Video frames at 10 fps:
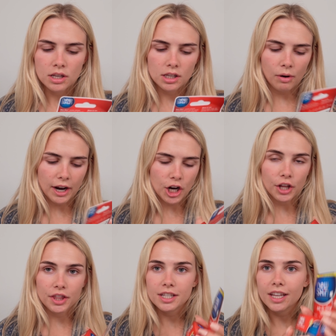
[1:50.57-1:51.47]
So I
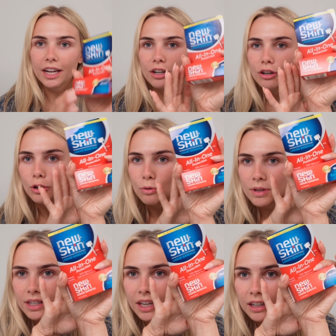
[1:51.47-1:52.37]
got this like
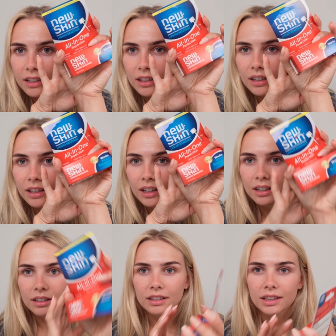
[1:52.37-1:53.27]
New-Skin
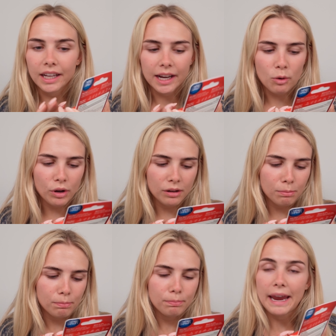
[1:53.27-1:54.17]
liquid
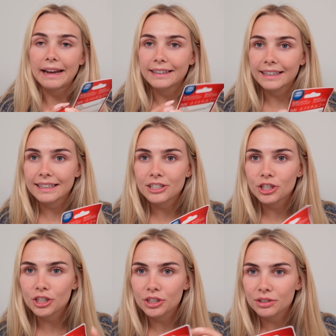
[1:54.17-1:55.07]

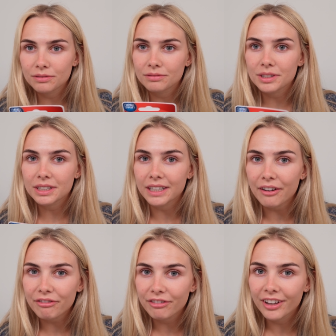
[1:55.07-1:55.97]
bandage
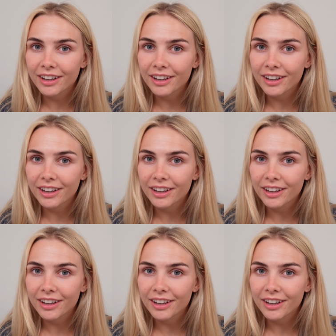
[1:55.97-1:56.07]
stuff